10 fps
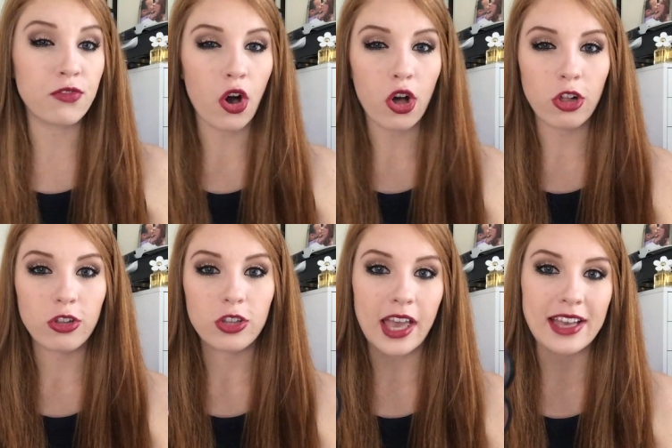
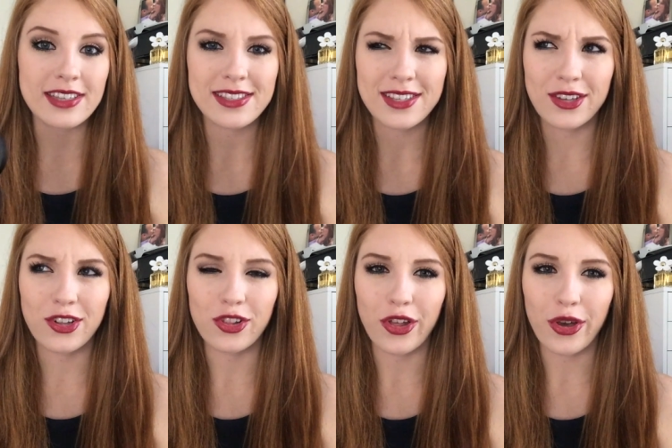fall-esque
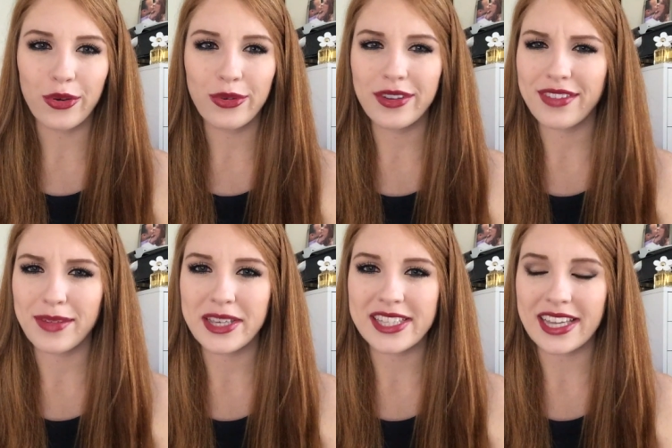glow, if
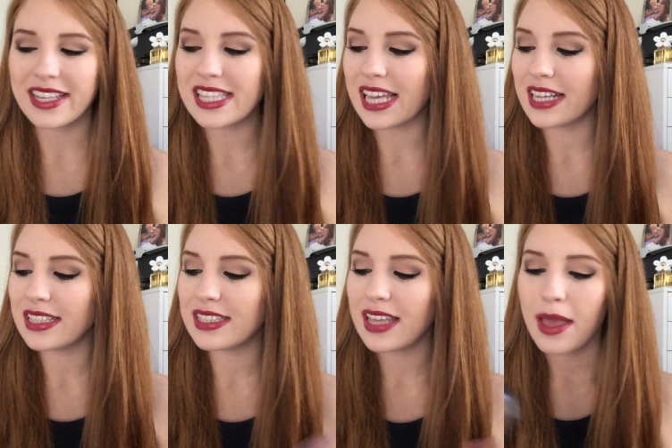that makes any
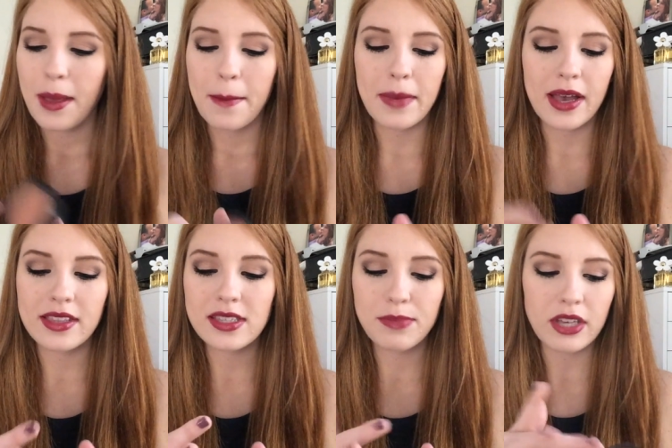sense. But
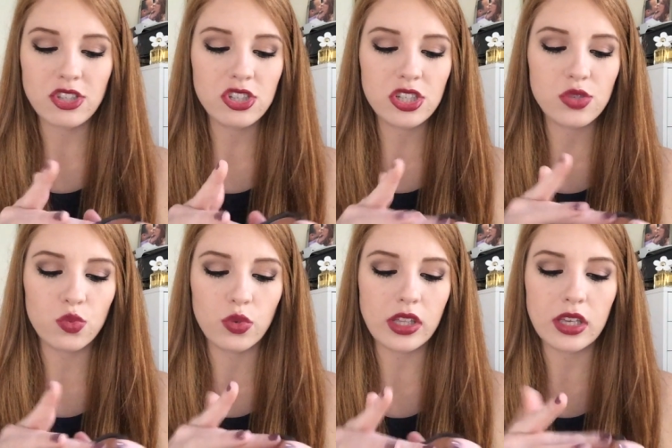this blush is just
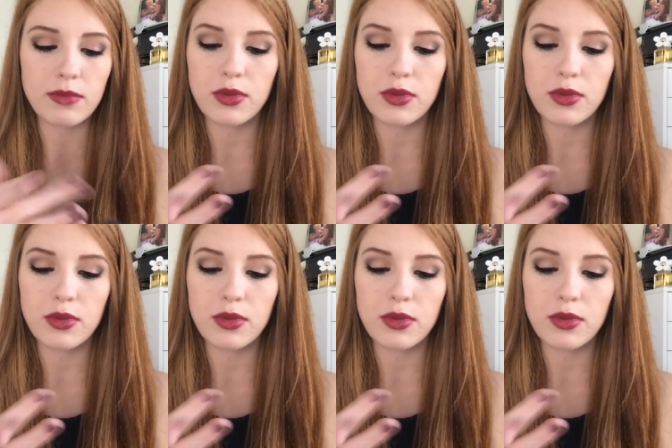really